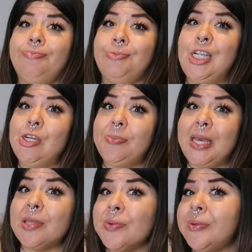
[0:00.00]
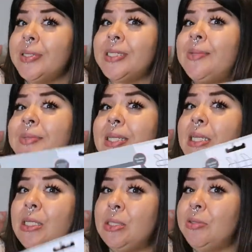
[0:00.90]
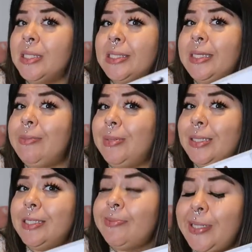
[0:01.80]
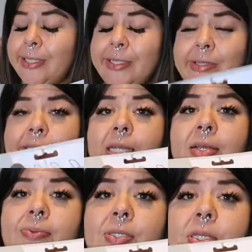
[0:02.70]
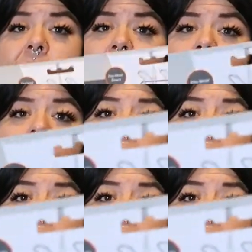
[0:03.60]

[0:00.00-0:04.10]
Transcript: Sharing a bathroom with somebody, you don't get to keep all the space to yourself. So